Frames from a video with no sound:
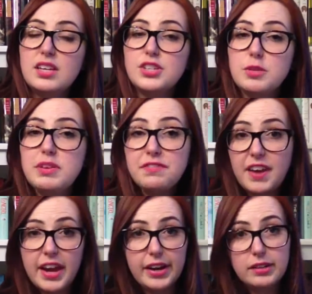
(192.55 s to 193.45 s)
To be
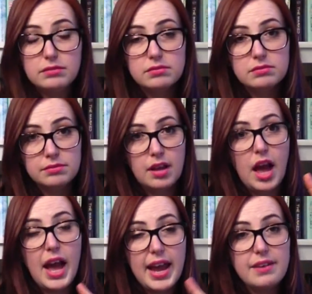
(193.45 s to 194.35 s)
fair,
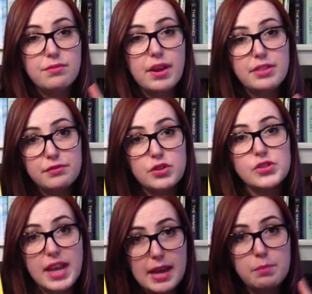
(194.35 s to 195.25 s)
I have read the
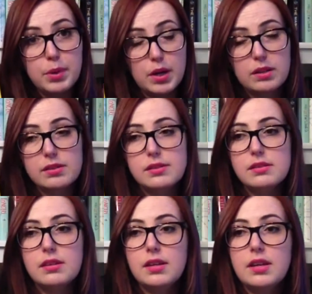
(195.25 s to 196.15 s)
first eight books,
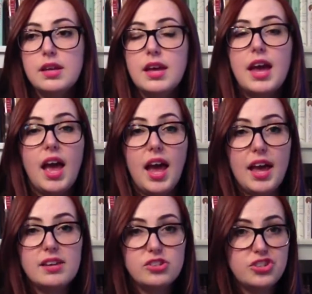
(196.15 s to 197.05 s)

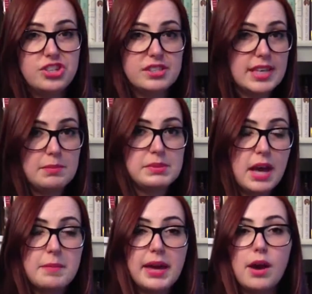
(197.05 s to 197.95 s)
and she just keeps
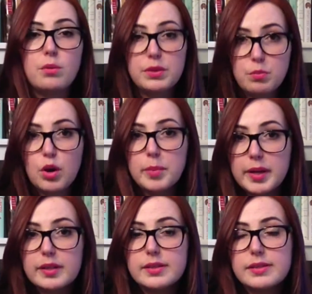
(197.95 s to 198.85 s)
coming out with more
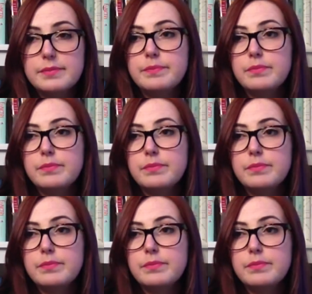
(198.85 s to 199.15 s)
books.